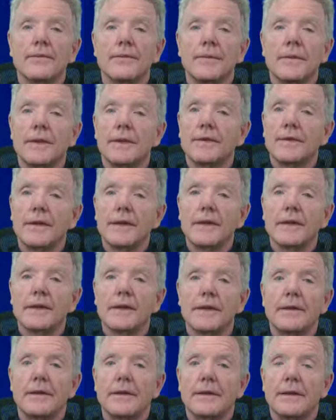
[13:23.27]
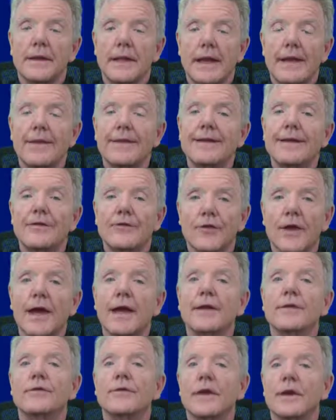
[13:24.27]
in a lot of the
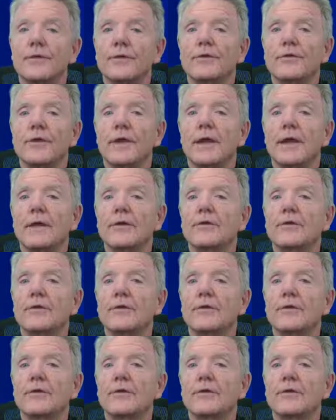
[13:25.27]
designs I was seeing,